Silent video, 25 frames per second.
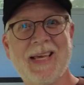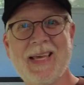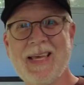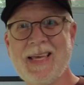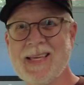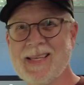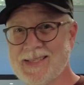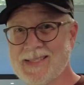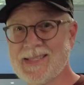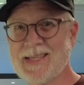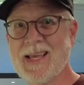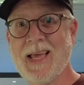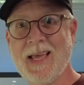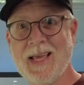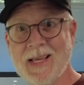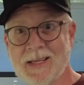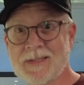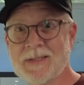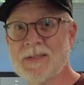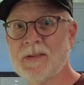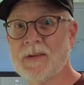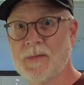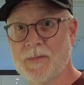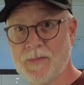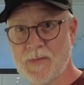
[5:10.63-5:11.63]
it
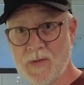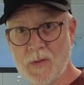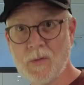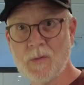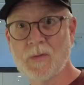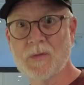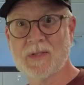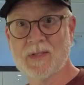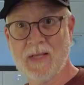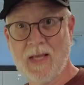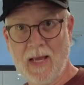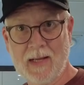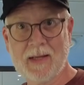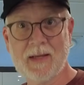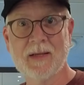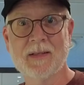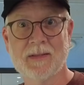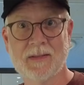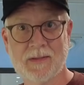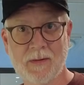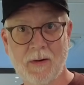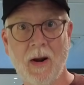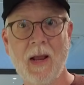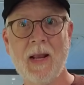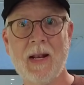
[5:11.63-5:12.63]
takes a few
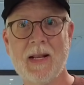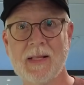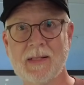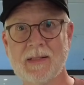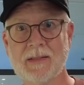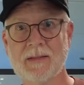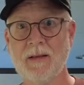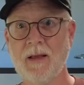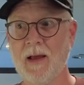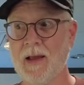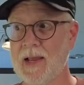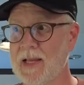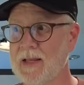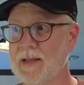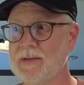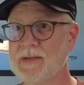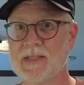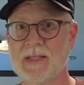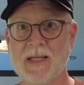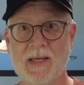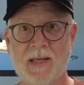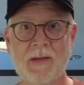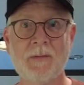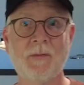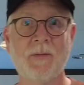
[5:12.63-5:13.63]
seconds, right? It's like
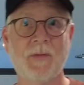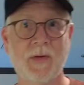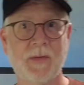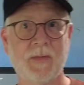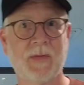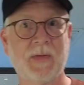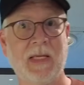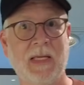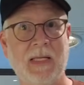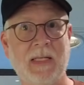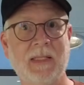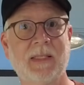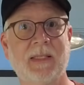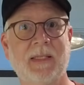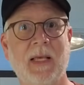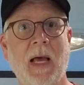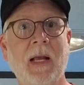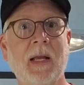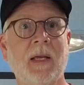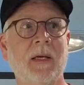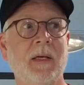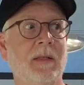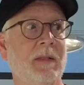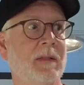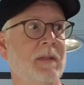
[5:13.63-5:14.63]
10, 15
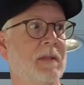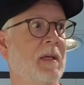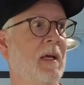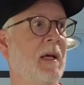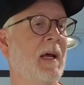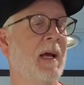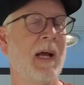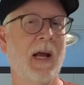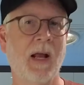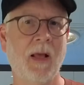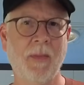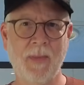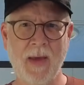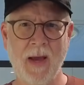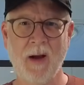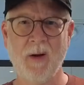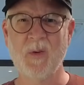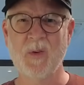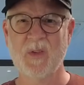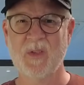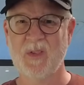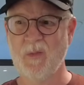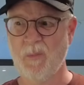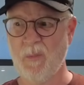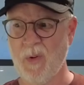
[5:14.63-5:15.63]
seconds, and that
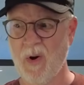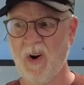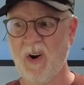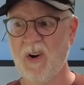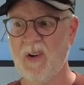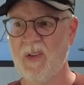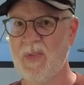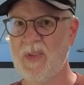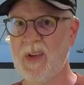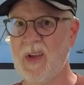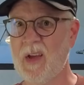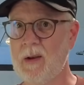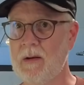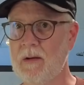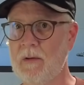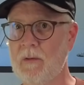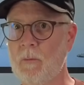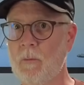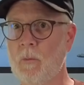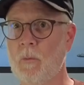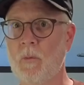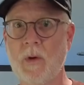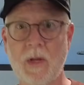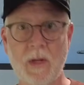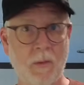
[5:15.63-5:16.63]
was the part that
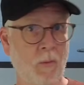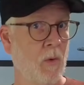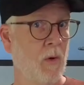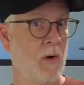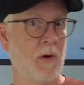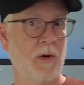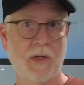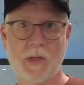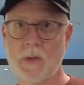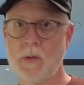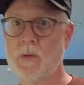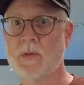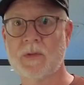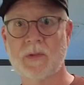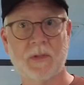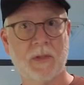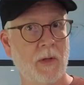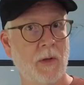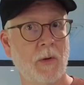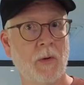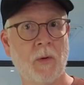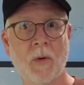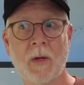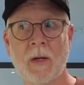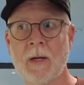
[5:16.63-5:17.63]
we weren't used
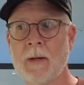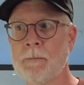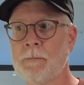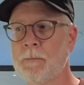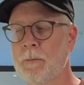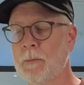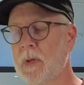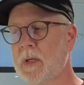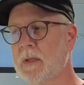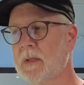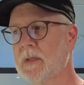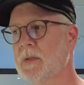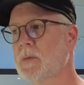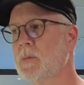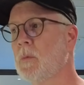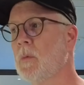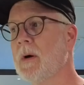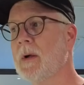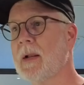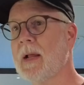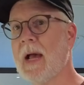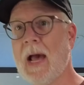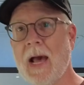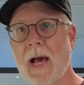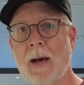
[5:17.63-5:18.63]
to, because
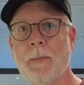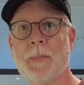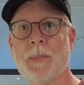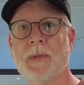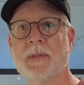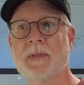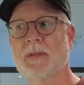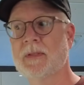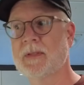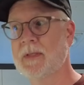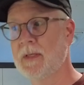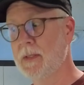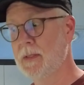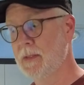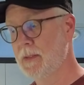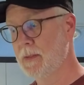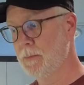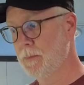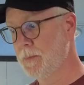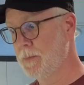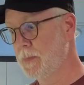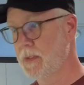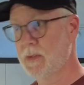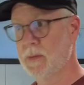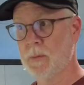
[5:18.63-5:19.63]
what happens in the
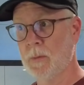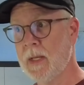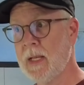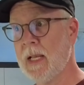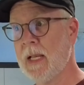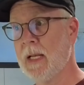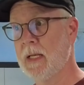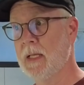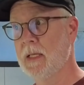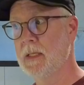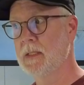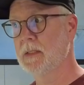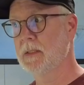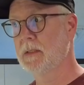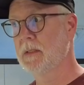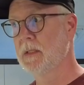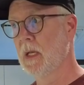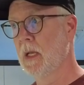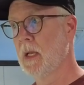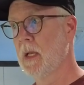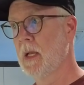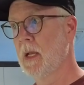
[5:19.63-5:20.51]
between is